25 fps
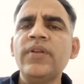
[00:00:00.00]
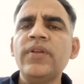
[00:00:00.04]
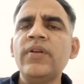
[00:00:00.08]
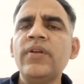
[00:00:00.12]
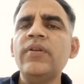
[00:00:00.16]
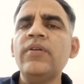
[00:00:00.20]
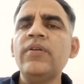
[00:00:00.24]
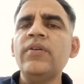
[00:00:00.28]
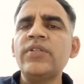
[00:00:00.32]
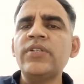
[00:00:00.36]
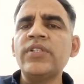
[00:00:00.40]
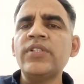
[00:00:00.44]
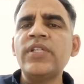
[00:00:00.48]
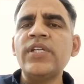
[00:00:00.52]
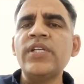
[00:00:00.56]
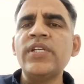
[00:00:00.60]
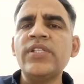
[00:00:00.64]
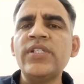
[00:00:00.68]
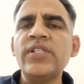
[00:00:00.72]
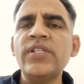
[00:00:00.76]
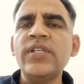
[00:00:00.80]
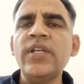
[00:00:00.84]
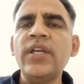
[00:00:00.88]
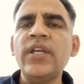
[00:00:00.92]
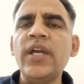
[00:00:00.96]

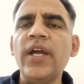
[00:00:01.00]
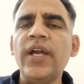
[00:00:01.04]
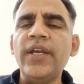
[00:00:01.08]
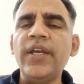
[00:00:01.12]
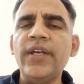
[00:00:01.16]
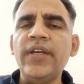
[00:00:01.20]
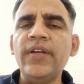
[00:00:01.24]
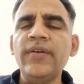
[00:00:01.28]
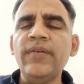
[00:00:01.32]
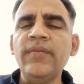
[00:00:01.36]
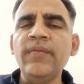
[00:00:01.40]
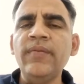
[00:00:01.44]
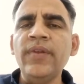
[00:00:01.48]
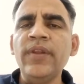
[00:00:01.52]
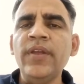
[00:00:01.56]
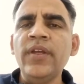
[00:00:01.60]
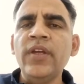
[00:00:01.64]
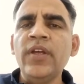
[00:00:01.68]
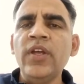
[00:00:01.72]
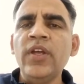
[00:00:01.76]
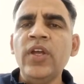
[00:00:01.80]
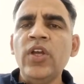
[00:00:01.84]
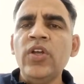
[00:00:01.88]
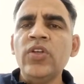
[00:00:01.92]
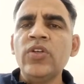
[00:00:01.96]
stationery item.
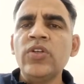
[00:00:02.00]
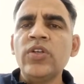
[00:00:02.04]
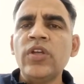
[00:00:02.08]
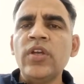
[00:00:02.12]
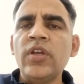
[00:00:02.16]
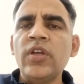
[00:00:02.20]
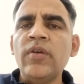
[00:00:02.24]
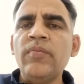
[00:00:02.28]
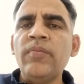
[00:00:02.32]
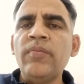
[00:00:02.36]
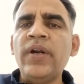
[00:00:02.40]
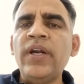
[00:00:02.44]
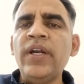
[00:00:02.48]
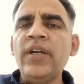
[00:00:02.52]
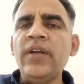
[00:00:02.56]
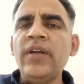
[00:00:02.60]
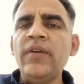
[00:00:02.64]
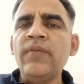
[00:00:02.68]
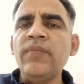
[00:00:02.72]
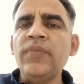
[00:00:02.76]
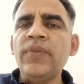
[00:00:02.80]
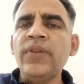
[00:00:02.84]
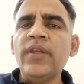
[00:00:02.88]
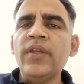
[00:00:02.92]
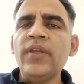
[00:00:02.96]

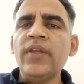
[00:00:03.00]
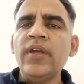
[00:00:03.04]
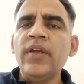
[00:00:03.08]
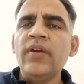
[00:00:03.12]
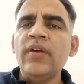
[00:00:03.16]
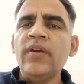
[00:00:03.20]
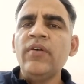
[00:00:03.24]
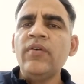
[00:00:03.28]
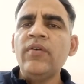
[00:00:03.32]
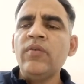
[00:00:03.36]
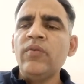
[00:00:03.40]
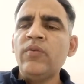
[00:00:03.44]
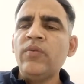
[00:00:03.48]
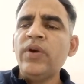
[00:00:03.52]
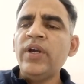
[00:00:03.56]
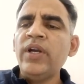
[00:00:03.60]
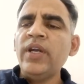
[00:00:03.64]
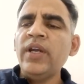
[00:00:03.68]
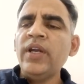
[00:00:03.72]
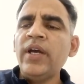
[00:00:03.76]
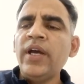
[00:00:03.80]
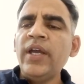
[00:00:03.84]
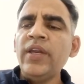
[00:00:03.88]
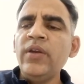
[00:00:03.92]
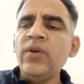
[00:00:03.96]
But what
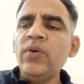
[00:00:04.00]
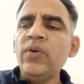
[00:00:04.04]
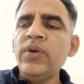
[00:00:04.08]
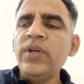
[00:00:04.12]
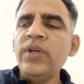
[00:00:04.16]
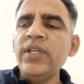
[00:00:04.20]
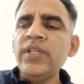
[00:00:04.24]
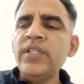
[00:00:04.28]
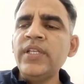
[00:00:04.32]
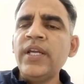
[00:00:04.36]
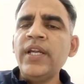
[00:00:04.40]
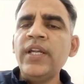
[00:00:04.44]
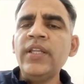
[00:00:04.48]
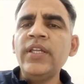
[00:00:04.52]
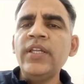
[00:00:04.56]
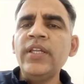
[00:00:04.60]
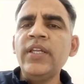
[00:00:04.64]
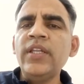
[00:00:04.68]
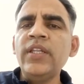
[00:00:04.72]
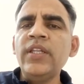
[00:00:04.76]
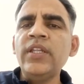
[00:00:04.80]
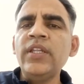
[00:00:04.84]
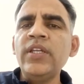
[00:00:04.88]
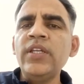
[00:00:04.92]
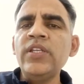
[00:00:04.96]
I noticed that
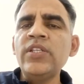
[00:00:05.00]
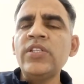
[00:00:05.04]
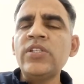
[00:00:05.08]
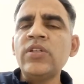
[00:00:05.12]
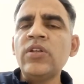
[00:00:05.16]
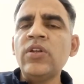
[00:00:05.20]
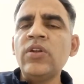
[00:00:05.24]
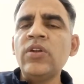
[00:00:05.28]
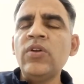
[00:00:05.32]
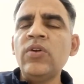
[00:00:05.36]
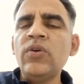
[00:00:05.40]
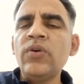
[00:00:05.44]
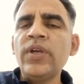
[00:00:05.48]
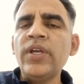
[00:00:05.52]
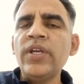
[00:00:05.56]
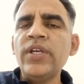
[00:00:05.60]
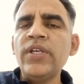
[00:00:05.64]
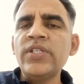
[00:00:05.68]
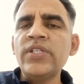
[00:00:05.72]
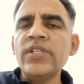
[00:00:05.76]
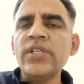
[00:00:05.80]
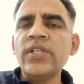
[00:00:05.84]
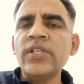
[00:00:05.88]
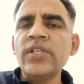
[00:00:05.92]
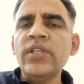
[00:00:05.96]
in this
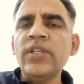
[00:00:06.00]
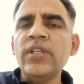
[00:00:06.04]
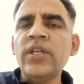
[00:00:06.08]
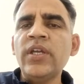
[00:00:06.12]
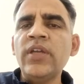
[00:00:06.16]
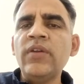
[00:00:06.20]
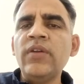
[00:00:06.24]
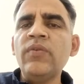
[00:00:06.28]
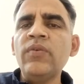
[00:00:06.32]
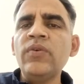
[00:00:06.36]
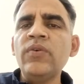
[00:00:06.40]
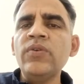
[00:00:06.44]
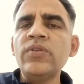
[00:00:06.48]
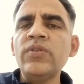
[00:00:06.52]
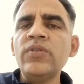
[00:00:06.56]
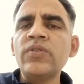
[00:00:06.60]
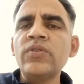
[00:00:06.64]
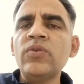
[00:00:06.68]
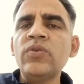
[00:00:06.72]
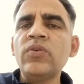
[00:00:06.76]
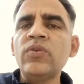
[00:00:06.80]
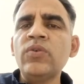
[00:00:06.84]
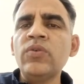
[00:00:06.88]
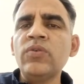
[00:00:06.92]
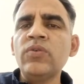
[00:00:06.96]
location there was
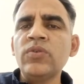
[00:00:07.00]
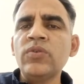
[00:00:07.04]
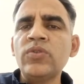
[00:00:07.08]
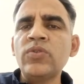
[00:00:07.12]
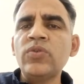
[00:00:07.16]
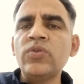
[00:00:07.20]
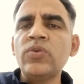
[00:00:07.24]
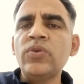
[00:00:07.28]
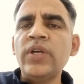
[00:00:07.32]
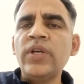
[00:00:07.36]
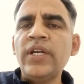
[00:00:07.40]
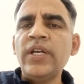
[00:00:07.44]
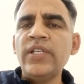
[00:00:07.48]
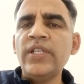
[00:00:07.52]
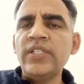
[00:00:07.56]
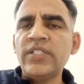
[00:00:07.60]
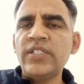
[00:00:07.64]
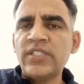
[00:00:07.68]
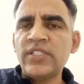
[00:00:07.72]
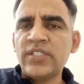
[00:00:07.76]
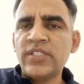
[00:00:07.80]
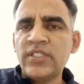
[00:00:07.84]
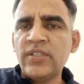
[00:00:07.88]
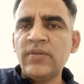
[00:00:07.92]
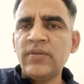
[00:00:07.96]
no
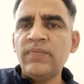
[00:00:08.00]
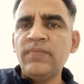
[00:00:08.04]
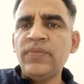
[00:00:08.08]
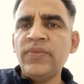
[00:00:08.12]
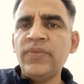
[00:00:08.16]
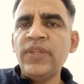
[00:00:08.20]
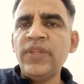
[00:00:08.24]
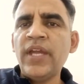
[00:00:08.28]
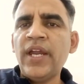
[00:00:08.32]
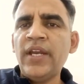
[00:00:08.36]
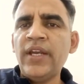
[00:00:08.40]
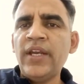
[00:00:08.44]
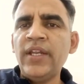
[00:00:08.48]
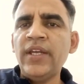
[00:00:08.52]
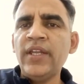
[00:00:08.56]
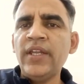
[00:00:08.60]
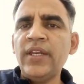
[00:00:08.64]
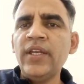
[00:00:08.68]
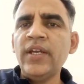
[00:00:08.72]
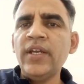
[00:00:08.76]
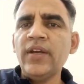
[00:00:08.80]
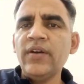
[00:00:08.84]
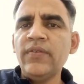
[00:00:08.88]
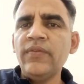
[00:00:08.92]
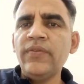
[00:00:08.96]
students in that
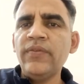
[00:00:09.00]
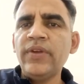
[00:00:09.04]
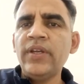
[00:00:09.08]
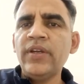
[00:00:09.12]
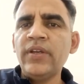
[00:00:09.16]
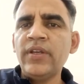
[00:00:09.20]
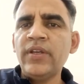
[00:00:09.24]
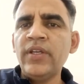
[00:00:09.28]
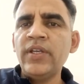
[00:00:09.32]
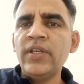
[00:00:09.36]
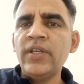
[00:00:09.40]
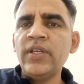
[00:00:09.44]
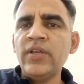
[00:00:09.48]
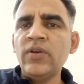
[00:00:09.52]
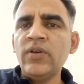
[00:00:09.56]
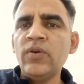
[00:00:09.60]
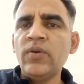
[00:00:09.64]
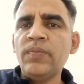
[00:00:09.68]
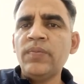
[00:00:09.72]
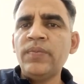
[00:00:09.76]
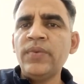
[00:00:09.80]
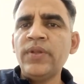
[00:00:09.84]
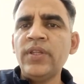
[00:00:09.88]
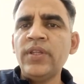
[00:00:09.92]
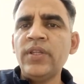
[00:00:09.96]
area where he
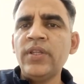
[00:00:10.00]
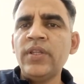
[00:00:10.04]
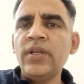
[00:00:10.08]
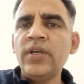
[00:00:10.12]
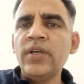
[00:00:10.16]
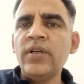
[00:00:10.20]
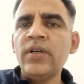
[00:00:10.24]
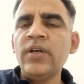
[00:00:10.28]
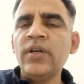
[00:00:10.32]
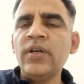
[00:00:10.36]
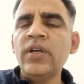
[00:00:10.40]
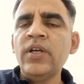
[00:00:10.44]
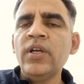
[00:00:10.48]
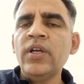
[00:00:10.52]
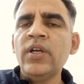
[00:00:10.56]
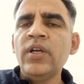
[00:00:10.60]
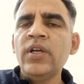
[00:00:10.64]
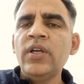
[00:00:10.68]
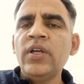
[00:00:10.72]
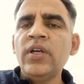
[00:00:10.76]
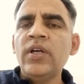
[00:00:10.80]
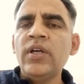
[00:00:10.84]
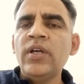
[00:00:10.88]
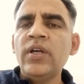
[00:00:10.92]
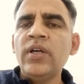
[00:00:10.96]
opened
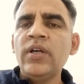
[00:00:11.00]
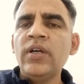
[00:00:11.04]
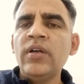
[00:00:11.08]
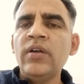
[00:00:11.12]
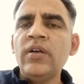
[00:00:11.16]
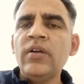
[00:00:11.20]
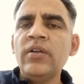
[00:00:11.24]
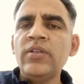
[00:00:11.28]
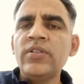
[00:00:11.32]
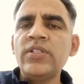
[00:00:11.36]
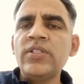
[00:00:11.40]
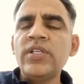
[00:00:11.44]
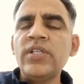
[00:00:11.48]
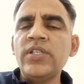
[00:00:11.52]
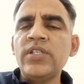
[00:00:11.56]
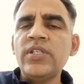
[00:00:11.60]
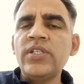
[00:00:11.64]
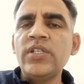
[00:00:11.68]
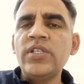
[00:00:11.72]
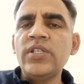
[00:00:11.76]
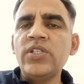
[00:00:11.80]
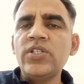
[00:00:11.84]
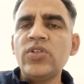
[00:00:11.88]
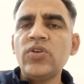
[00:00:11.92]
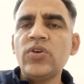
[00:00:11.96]
the
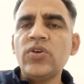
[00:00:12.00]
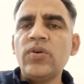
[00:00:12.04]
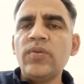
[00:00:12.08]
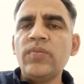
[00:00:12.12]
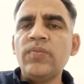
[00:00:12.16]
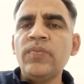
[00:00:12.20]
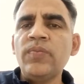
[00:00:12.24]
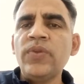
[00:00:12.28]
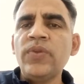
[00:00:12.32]
stationery shop.